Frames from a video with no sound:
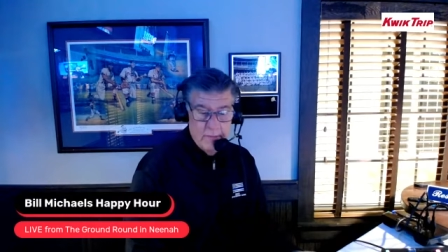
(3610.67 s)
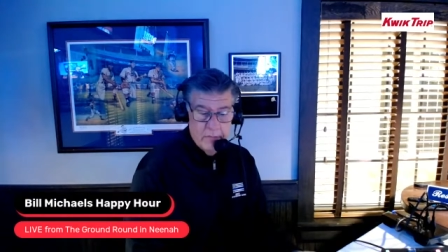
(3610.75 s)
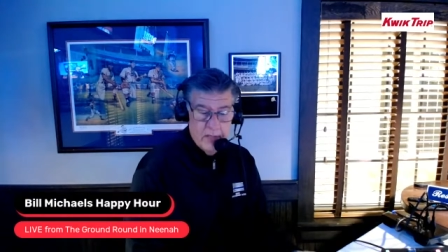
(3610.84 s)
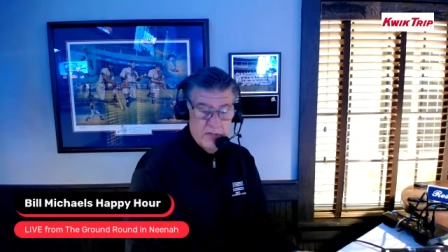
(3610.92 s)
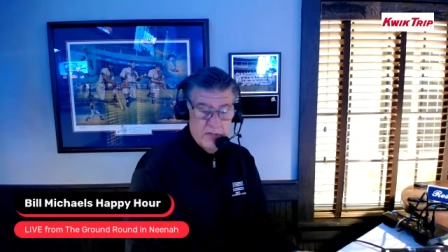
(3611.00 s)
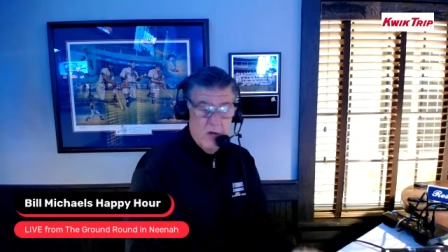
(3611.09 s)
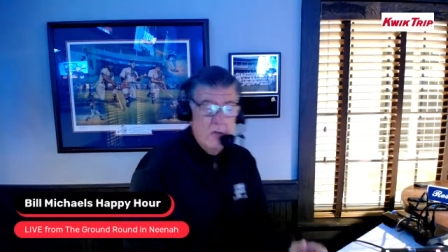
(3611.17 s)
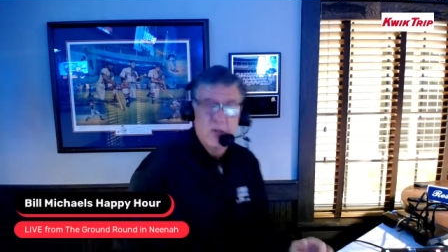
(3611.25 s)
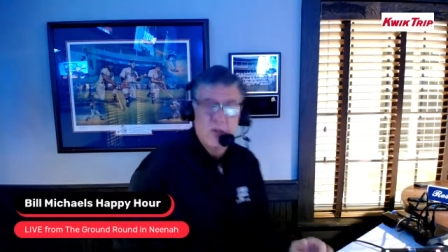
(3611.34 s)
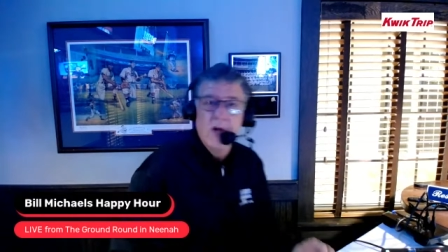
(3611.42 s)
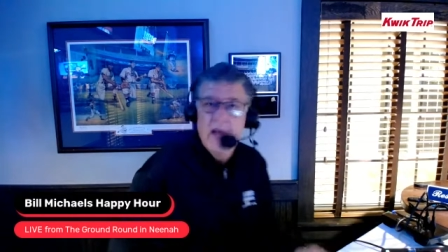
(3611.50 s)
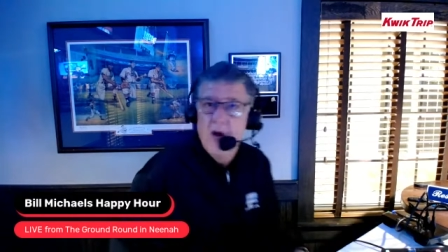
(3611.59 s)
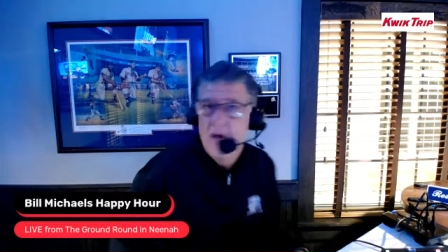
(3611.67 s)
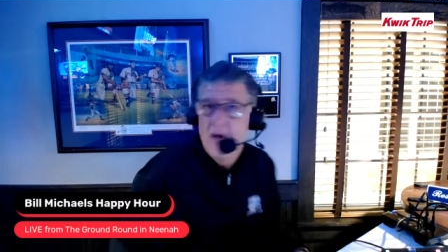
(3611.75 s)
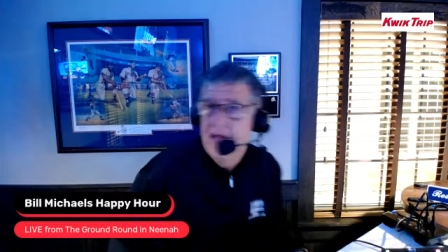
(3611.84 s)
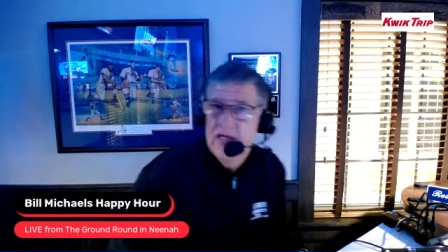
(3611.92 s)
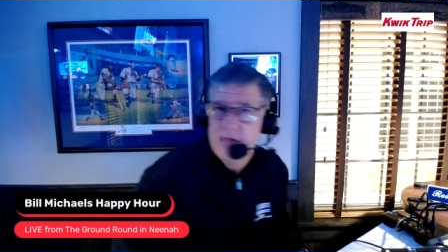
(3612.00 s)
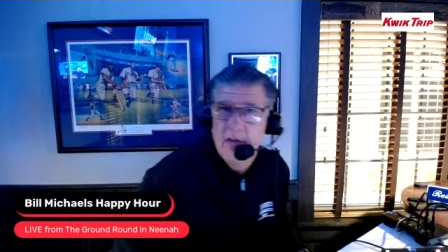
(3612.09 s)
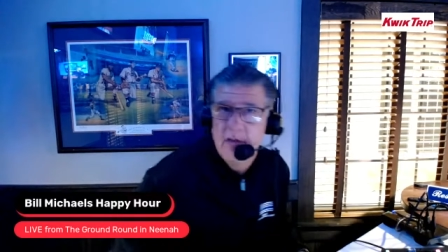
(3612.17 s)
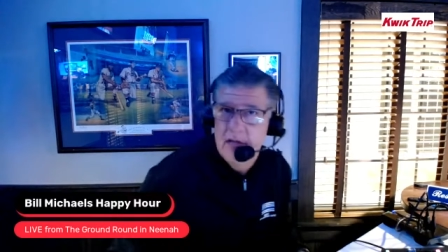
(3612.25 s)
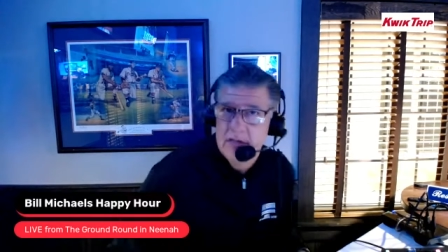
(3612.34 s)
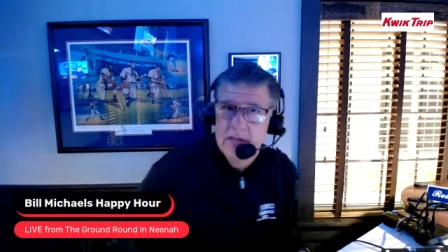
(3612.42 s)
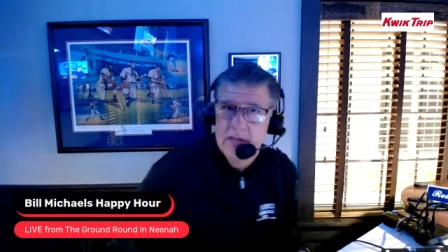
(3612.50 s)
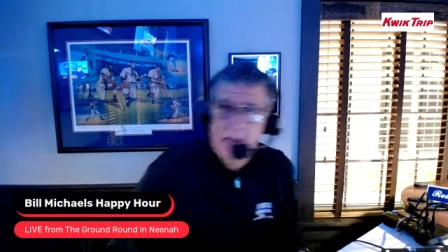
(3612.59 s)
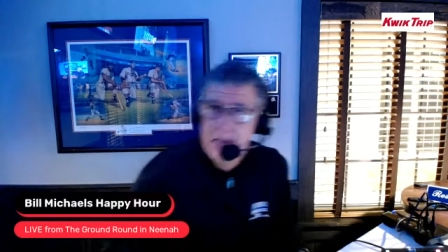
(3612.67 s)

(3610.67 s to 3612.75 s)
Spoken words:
It's almost what I call a lazy man's.